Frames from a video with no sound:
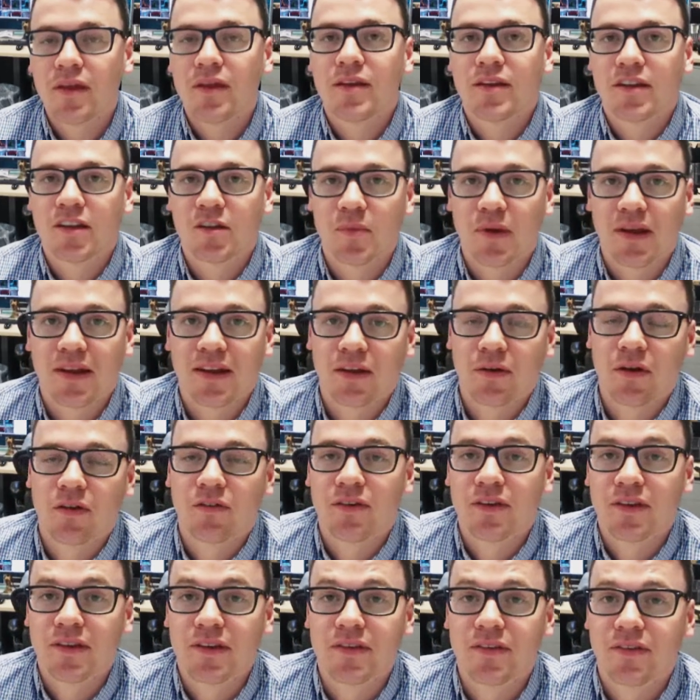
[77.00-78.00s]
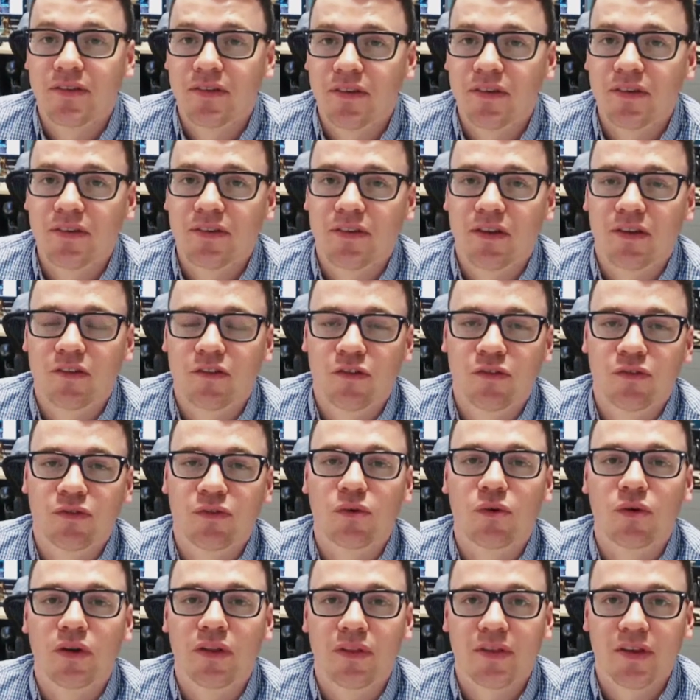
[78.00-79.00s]
Demand, however, is set to
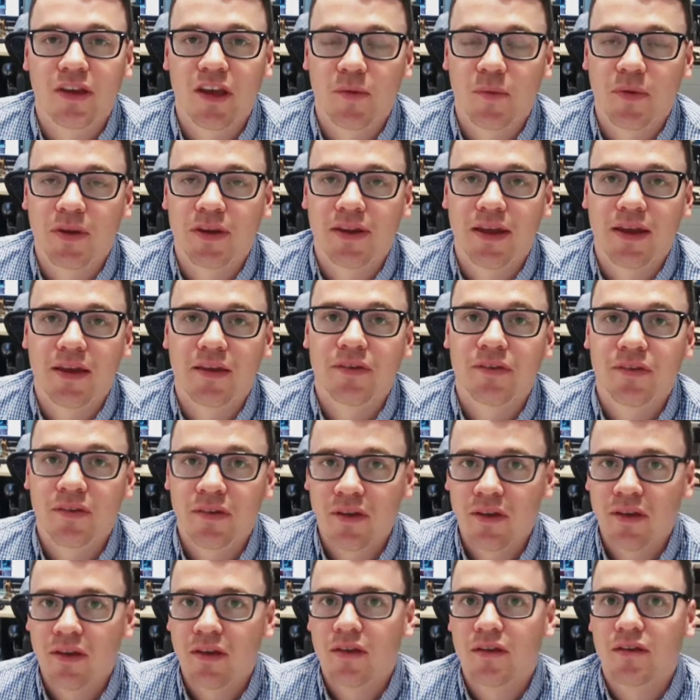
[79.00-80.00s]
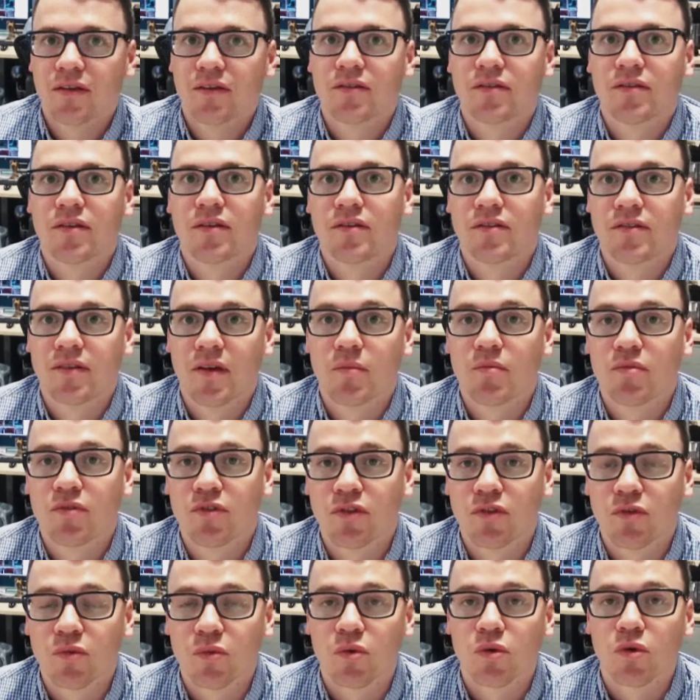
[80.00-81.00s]
fall in the coming days as
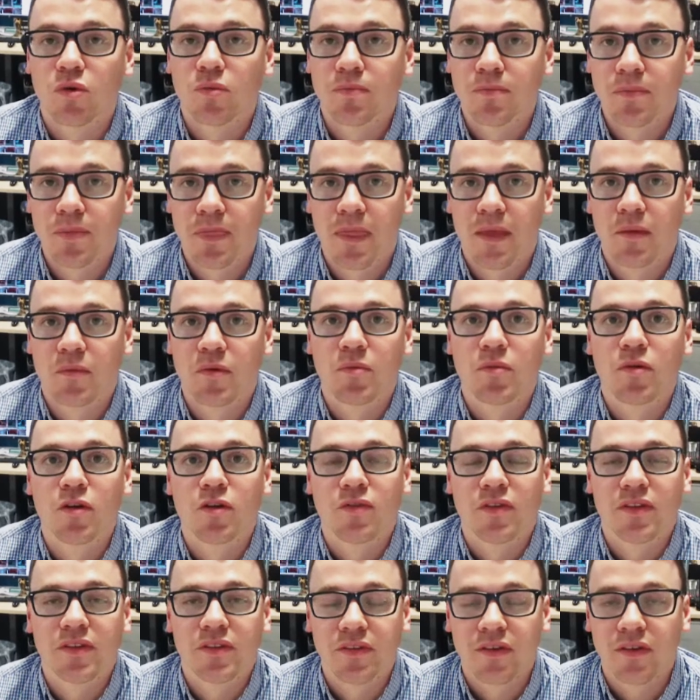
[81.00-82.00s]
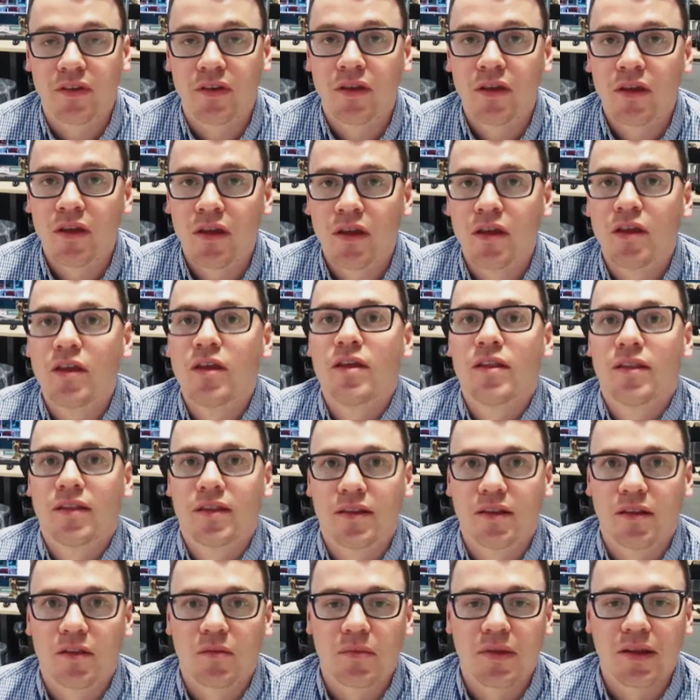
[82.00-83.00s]
temperatures warm and we move into
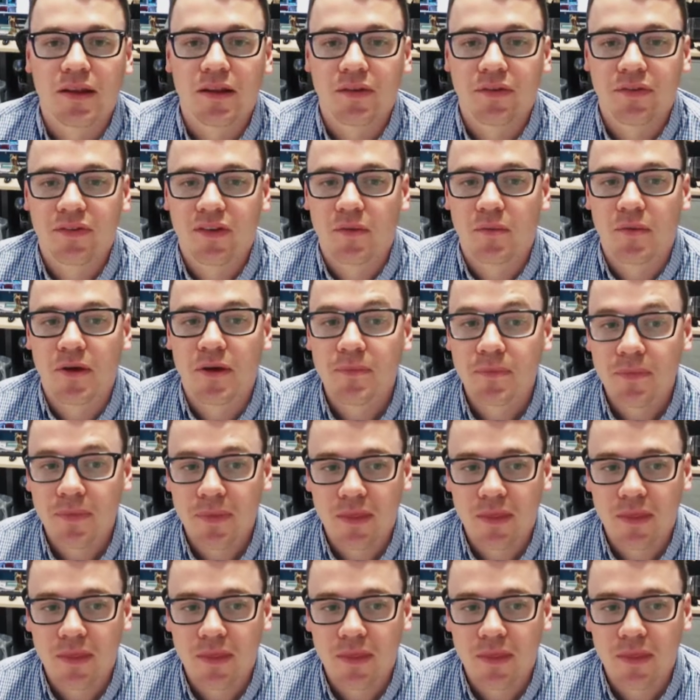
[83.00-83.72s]
the middle of summer.